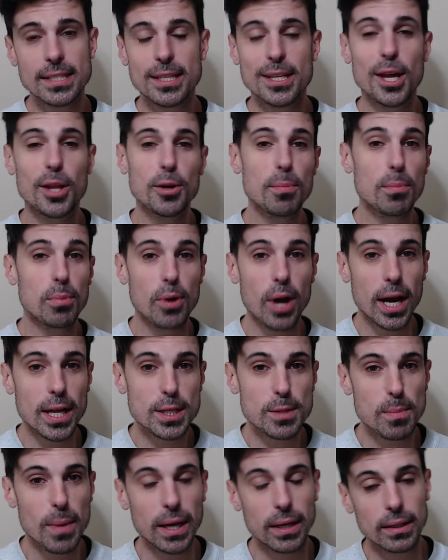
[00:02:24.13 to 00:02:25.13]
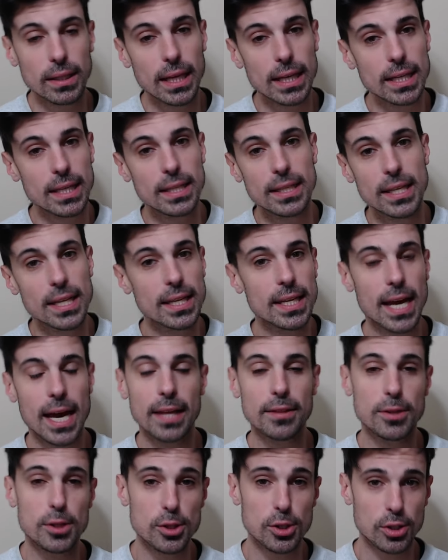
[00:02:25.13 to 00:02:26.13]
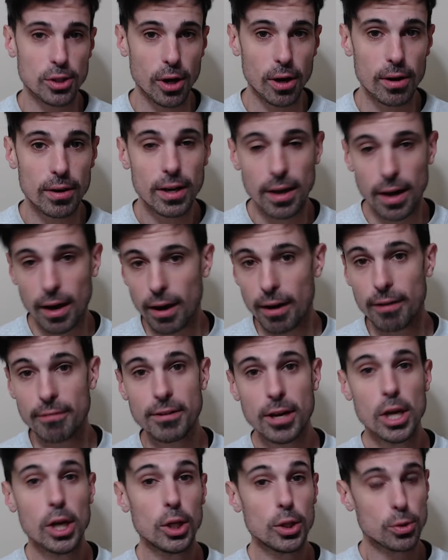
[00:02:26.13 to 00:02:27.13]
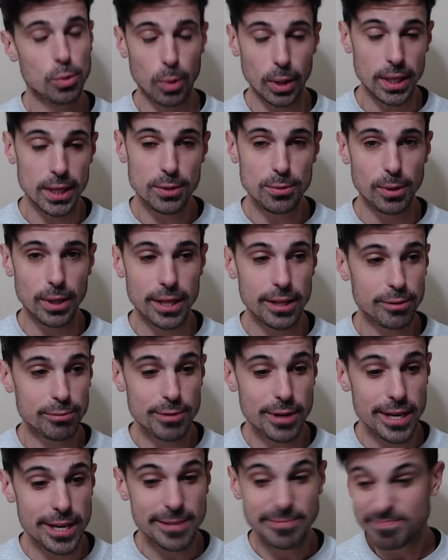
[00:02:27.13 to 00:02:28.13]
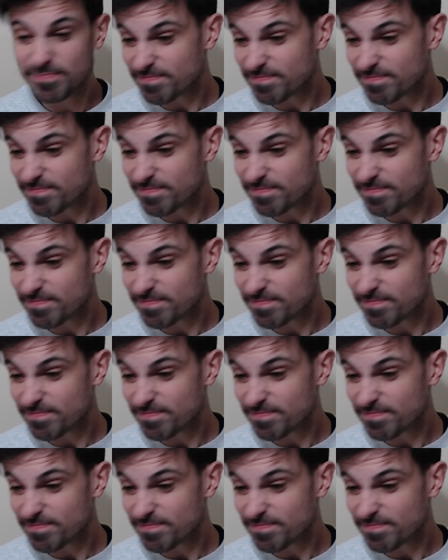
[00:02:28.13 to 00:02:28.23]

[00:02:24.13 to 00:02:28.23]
another bronze medal like he did at the start of 2023.